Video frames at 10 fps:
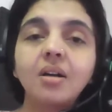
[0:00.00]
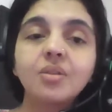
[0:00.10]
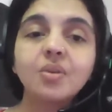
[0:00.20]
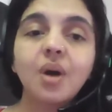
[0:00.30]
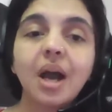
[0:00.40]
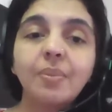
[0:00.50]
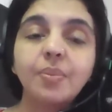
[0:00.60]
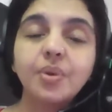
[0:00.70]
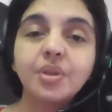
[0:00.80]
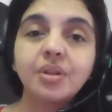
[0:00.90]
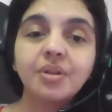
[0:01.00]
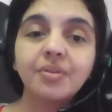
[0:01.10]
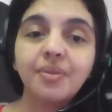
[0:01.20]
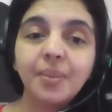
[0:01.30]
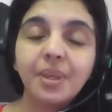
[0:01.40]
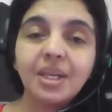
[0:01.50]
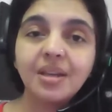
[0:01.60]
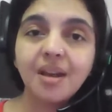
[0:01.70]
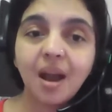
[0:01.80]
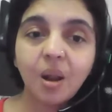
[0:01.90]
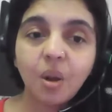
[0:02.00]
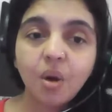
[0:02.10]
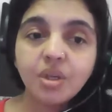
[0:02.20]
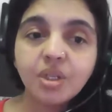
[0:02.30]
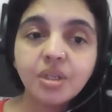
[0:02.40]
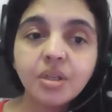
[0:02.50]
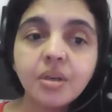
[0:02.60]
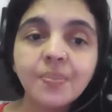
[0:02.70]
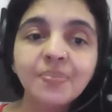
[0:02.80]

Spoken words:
So I put a feminine accord here.